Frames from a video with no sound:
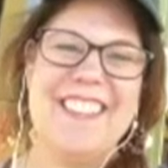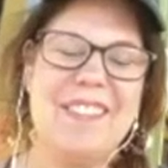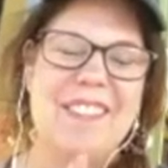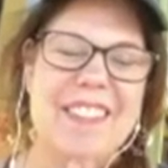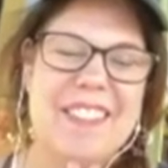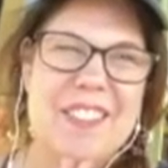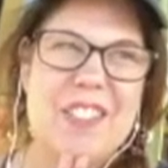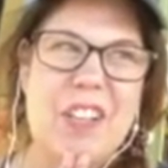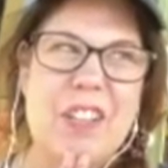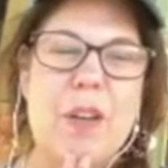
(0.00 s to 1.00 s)
Oh, he's a
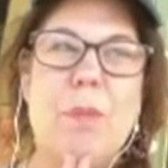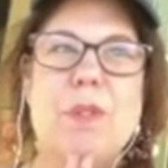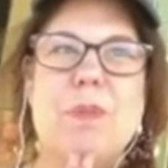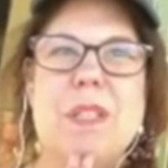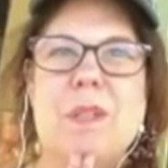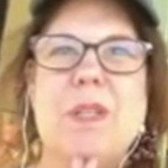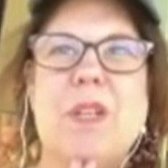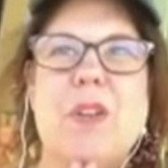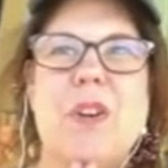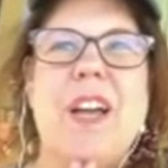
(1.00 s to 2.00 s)
doll. He almost makes me
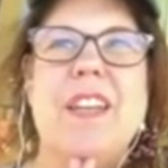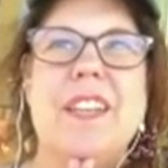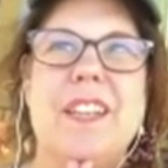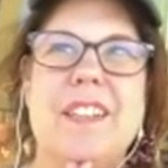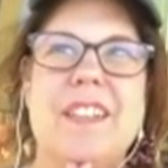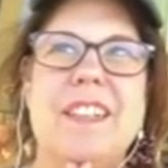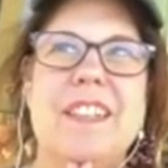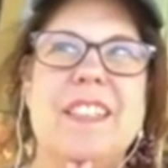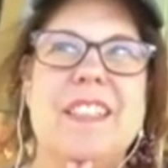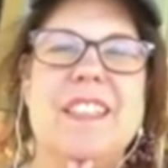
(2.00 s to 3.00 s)
cry that
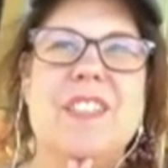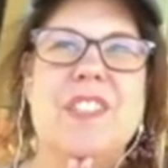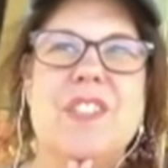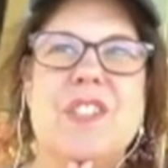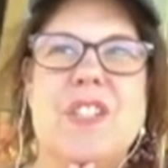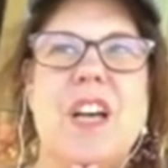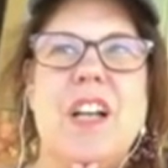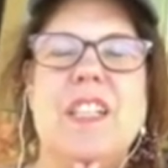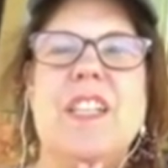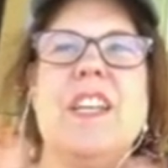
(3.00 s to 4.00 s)
he's such a
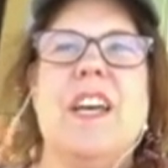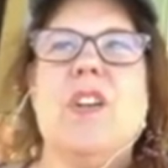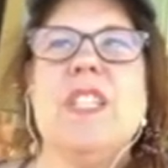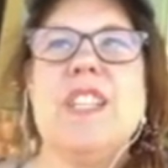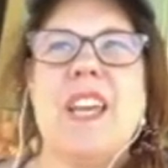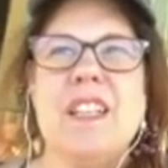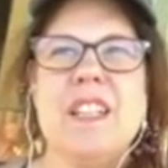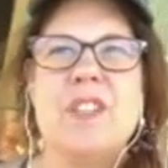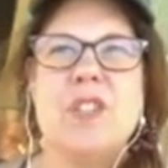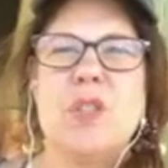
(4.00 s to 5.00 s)
doll. And now he's had
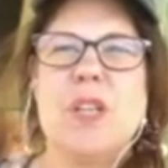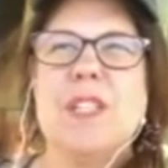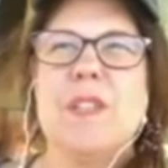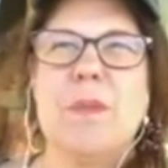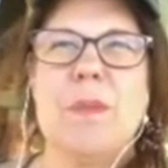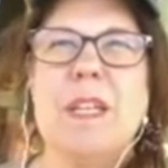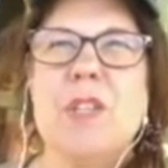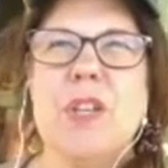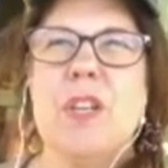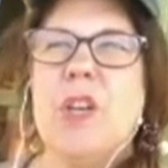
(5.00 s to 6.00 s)
like this
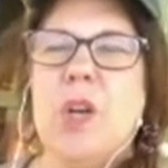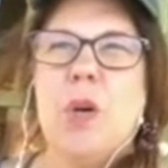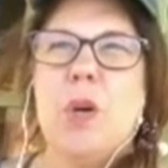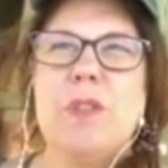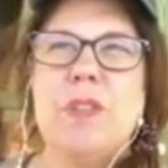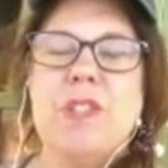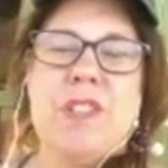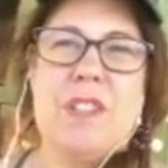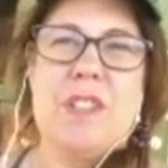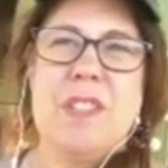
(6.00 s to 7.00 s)
transformation over
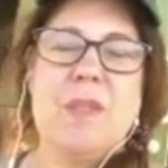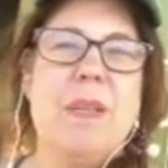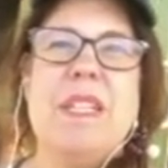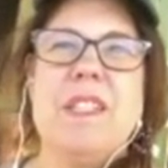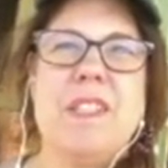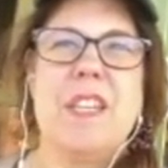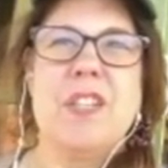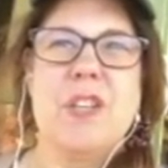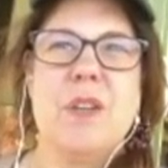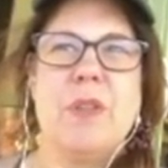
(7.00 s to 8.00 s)
this mini
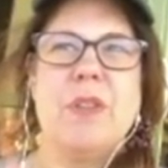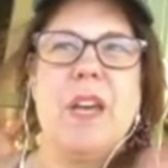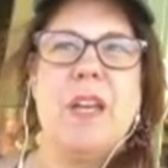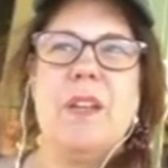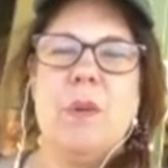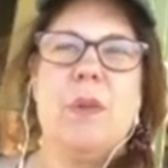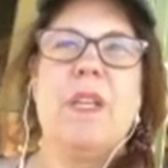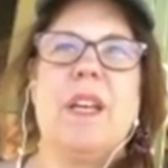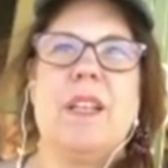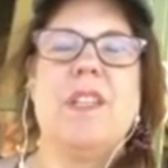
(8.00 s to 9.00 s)
session with that. We
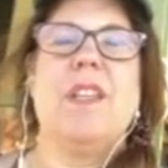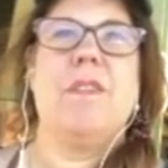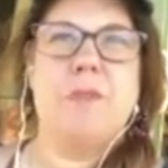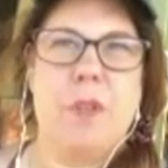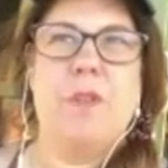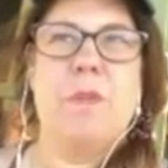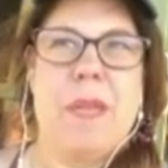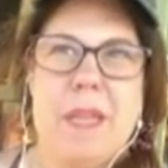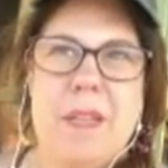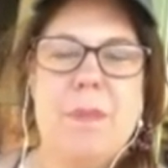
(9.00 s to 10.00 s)
got to that fear of
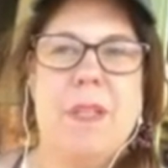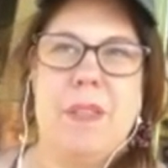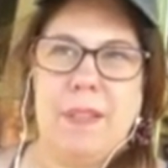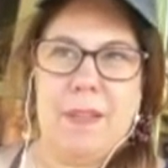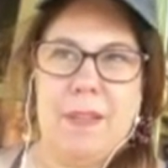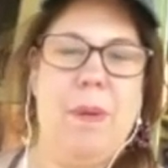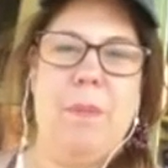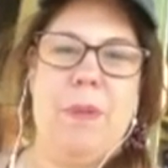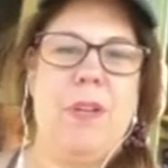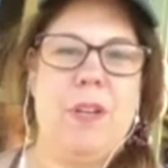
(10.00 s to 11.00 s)
abandonment that
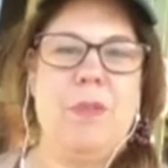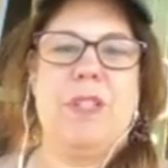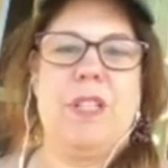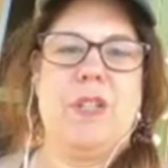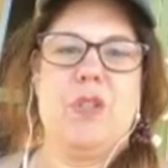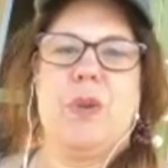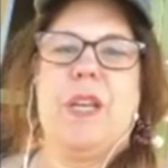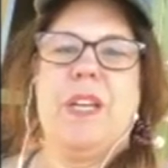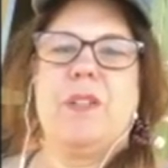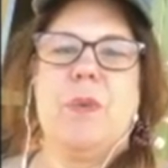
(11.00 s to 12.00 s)
mama dog was like
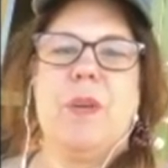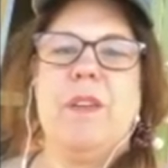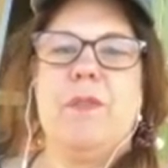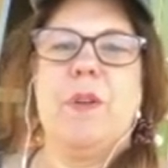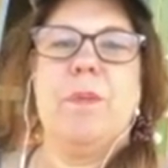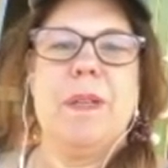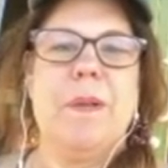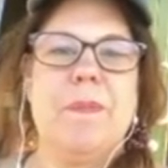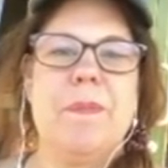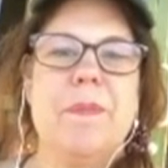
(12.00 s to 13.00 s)
dragged away from him.